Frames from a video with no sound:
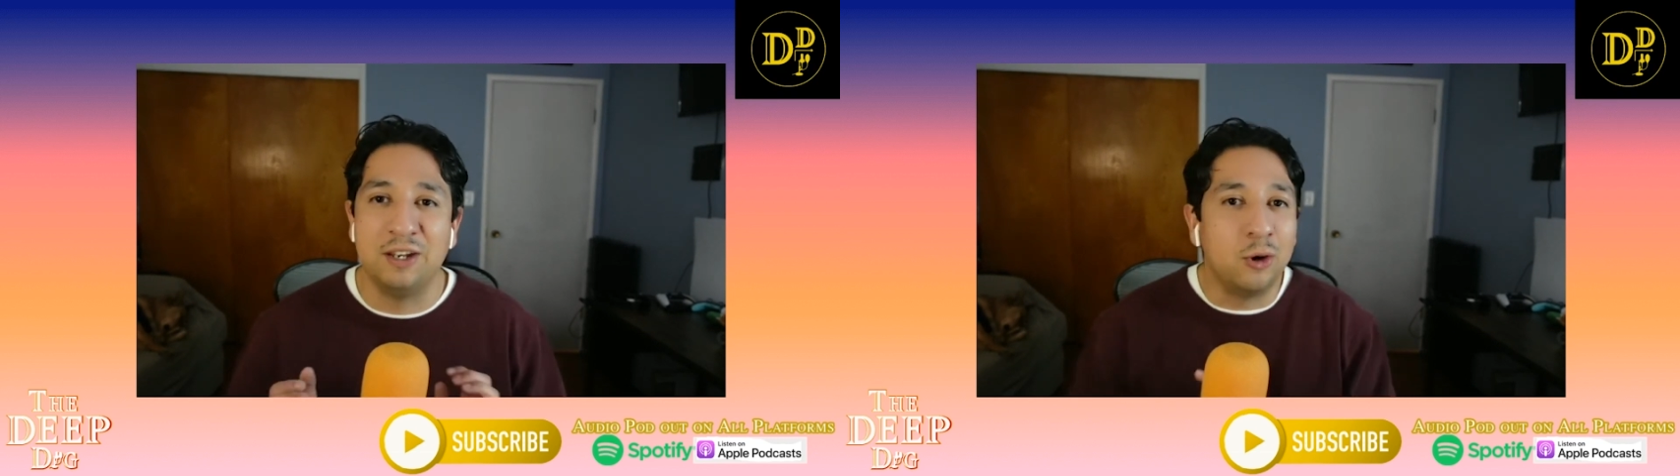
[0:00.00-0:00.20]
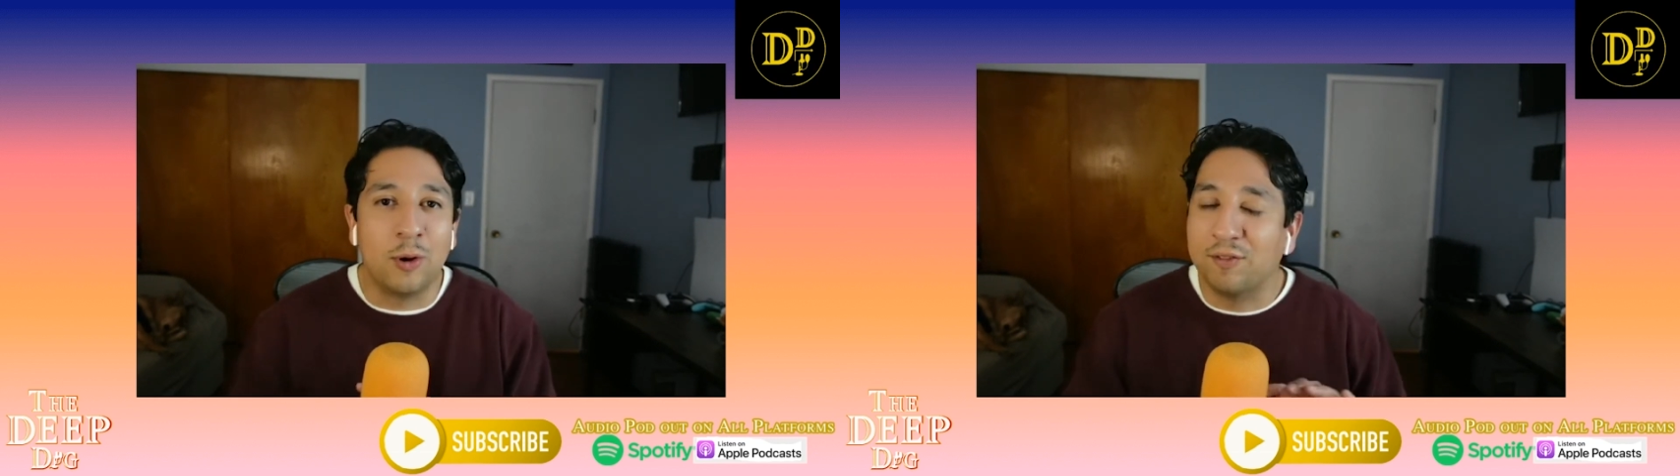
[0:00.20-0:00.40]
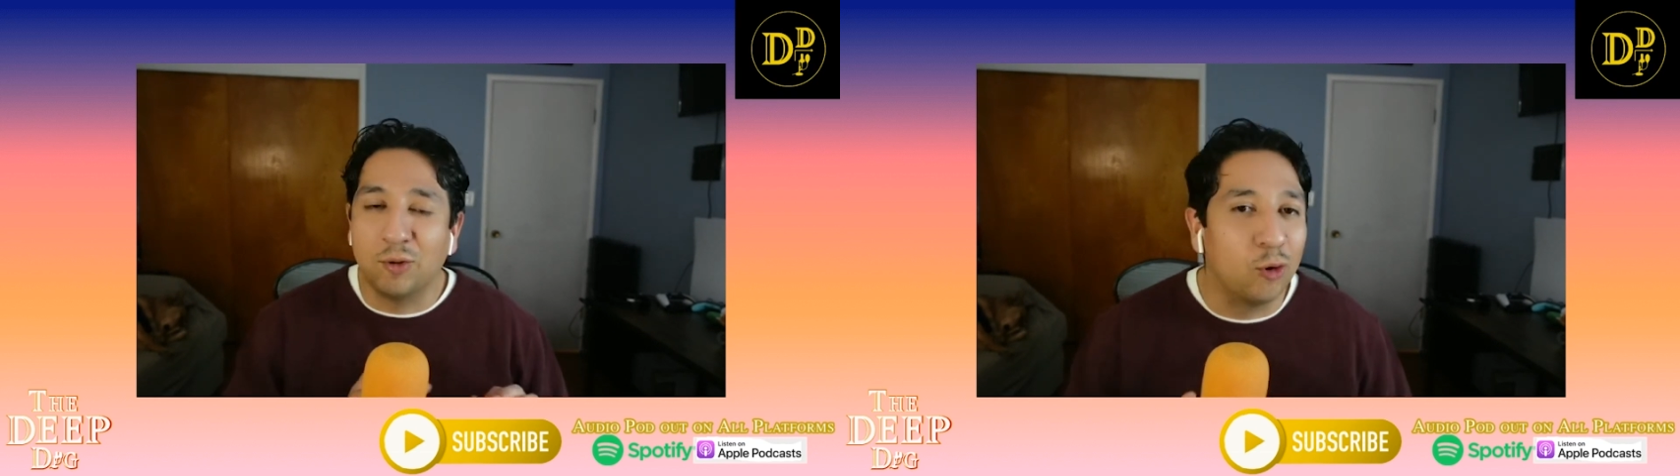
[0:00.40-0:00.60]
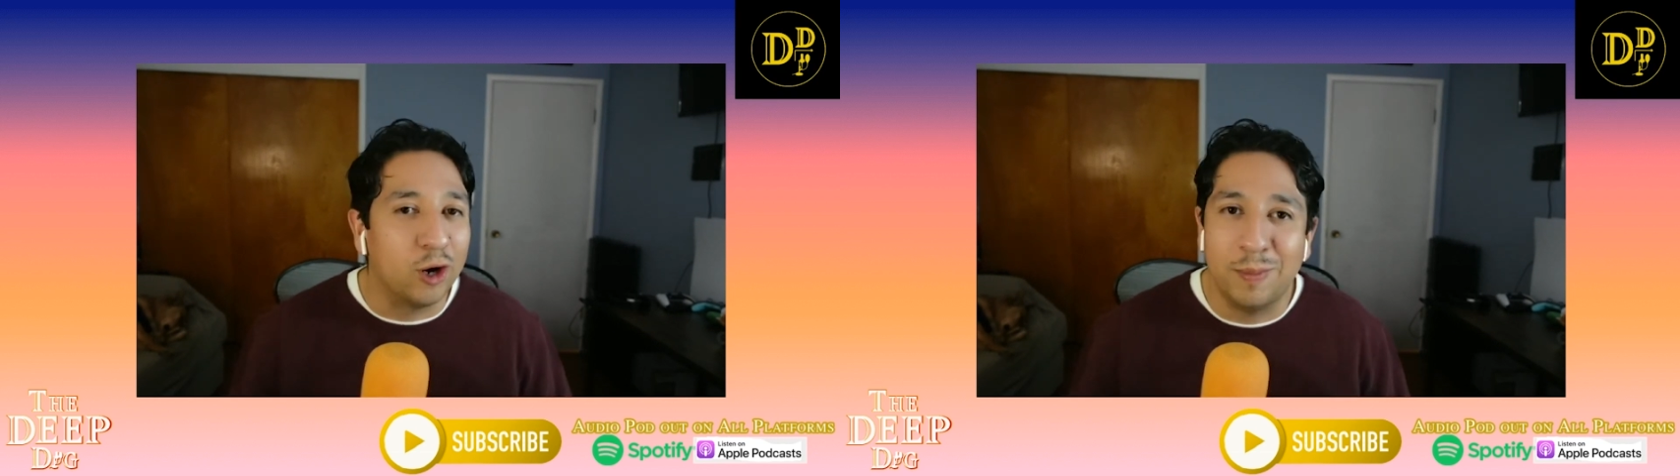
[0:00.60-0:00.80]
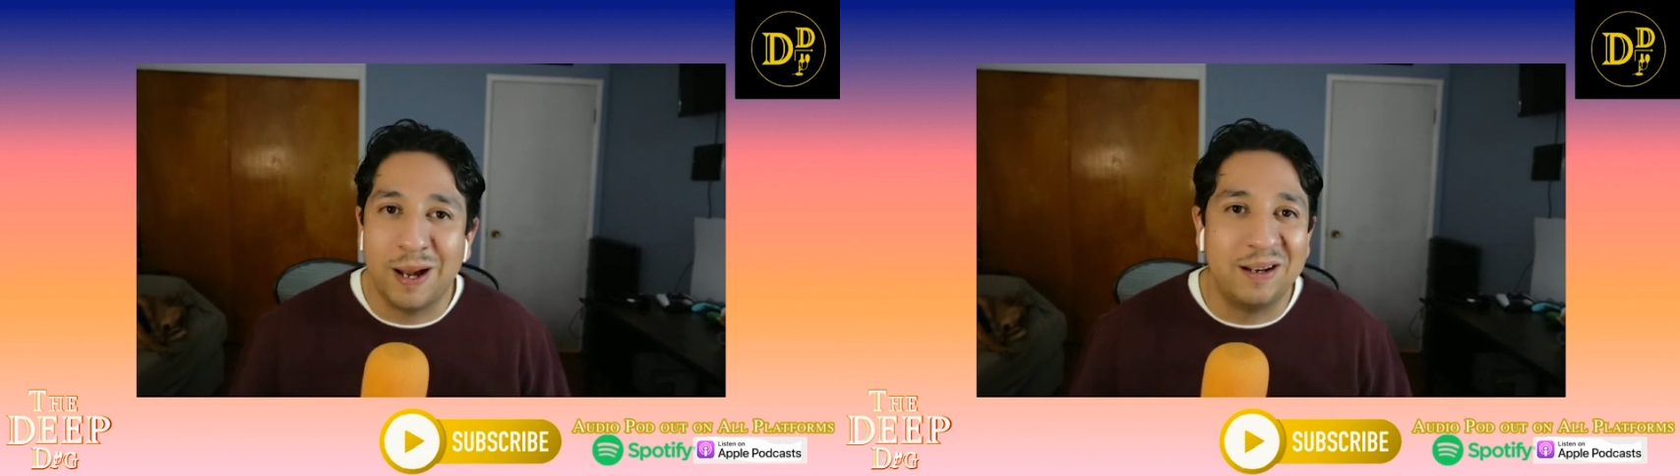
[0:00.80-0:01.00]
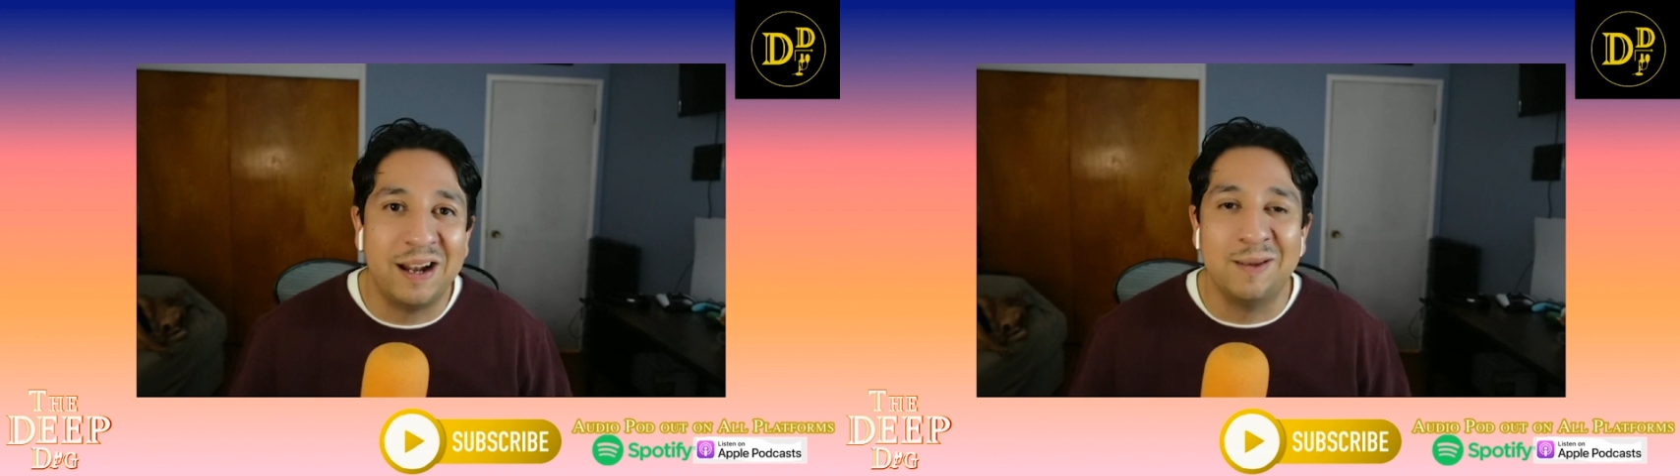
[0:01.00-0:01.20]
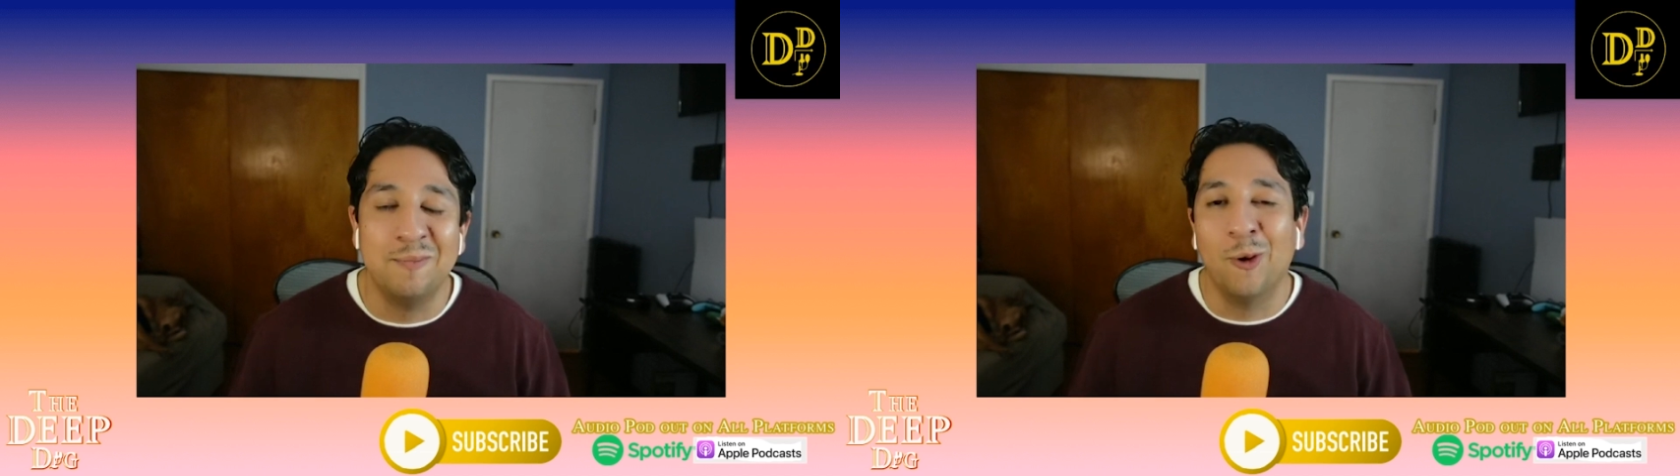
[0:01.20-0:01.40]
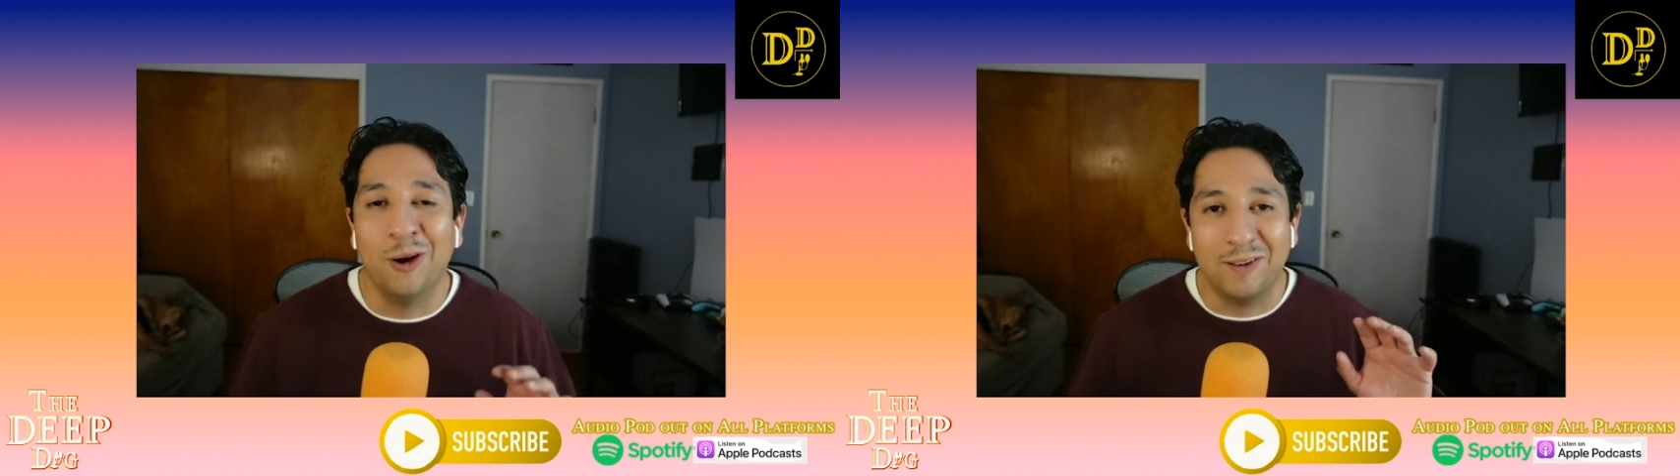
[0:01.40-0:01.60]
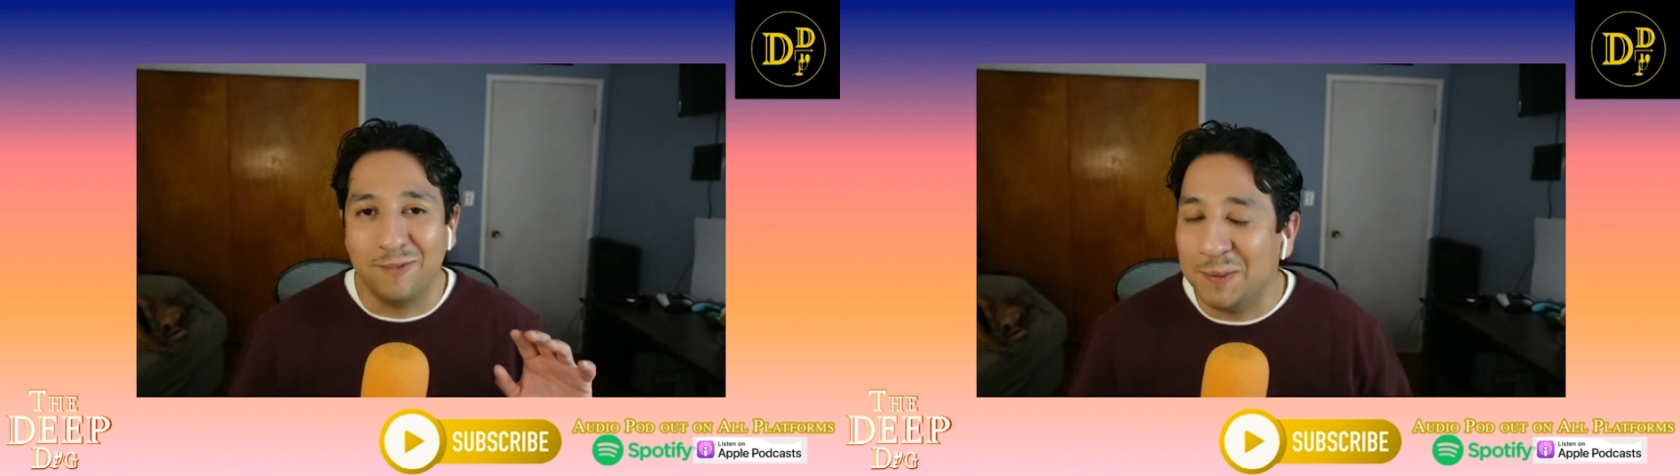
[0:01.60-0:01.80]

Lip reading: You don't have to worry about it anymore if